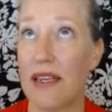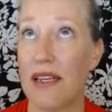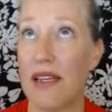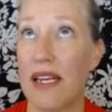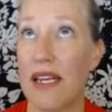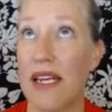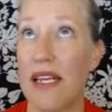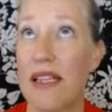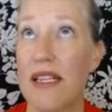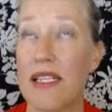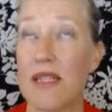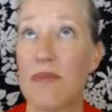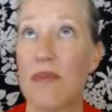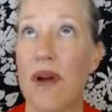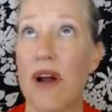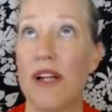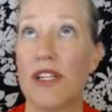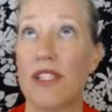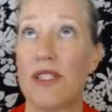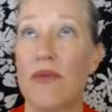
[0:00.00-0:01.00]
in this
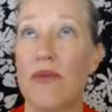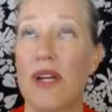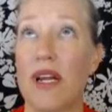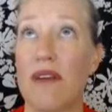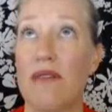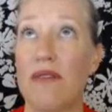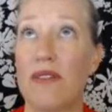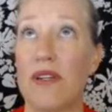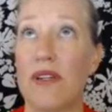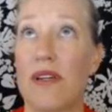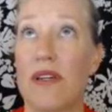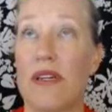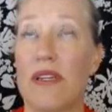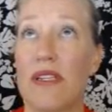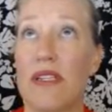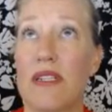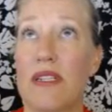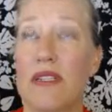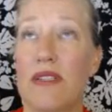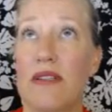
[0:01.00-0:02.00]
project what I've
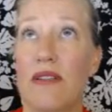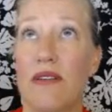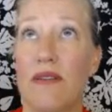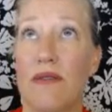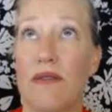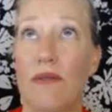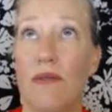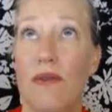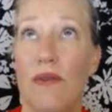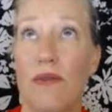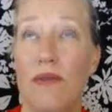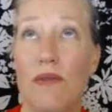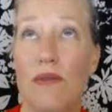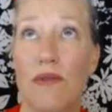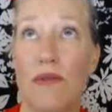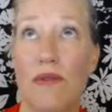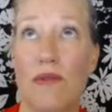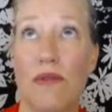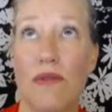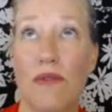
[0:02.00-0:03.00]
learned is
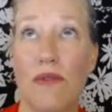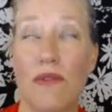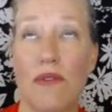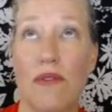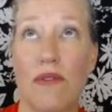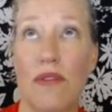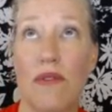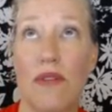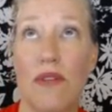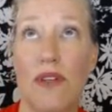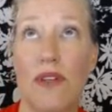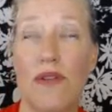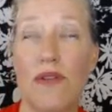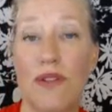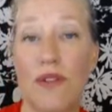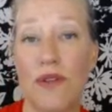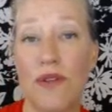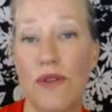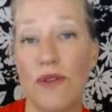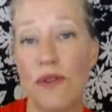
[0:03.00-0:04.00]

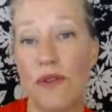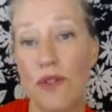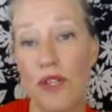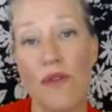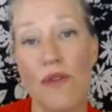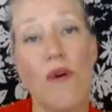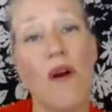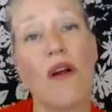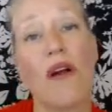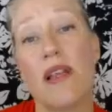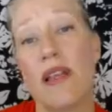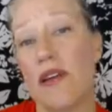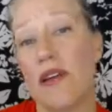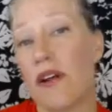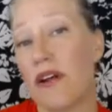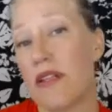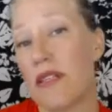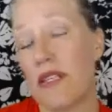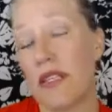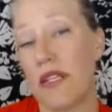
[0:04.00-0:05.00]
you are out
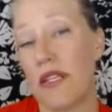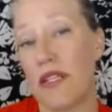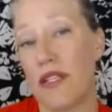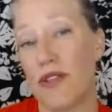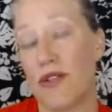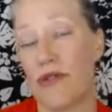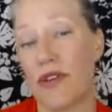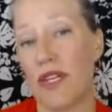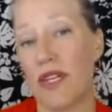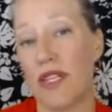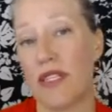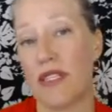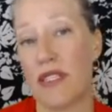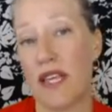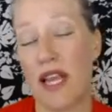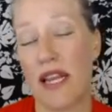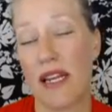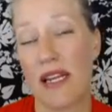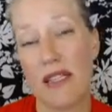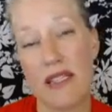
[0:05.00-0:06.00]
there on city streets,
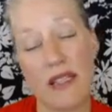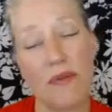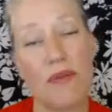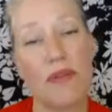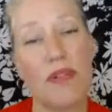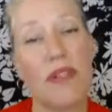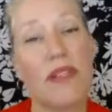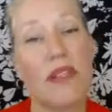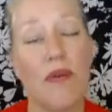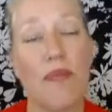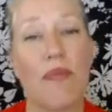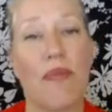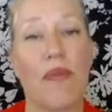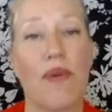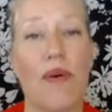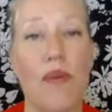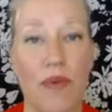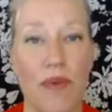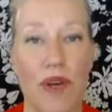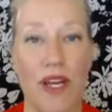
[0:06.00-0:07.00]
and it's completely
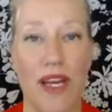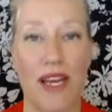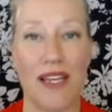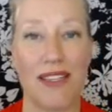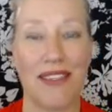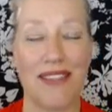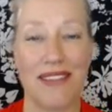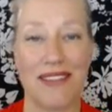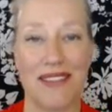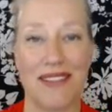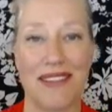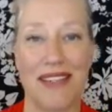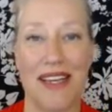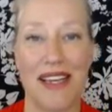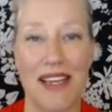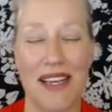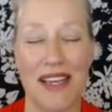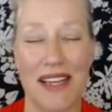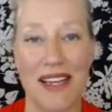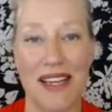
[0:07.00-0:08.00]
appropriate
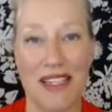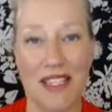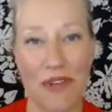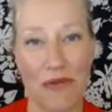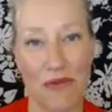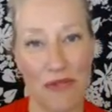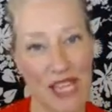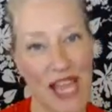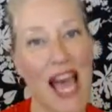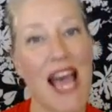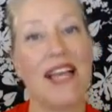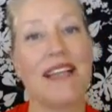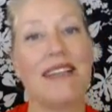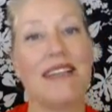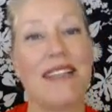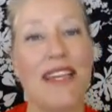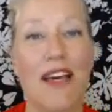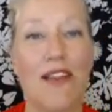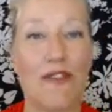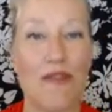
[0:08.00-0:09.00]
to relax
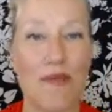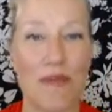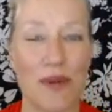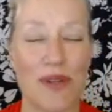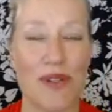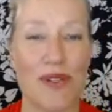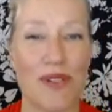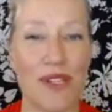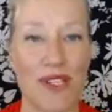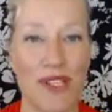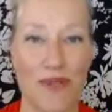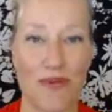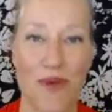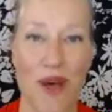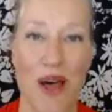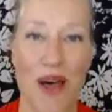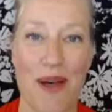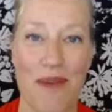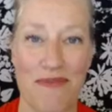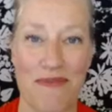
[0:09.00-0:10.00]
the other person as
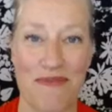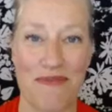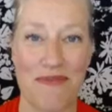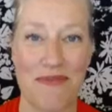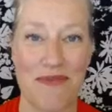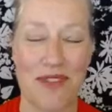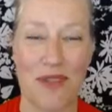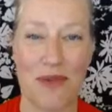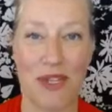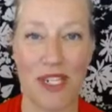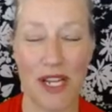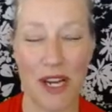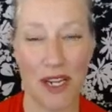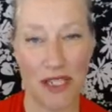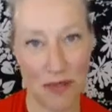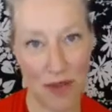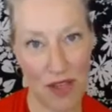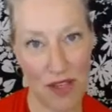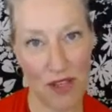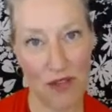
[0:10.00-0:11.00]
well. So we
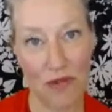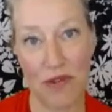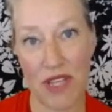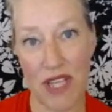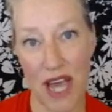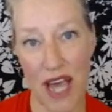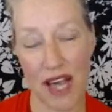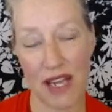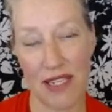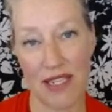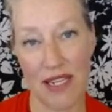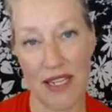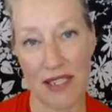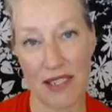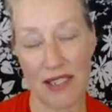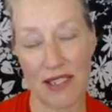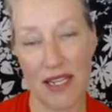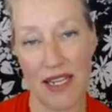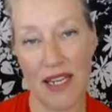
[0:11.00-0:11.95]
talked about you relaxing.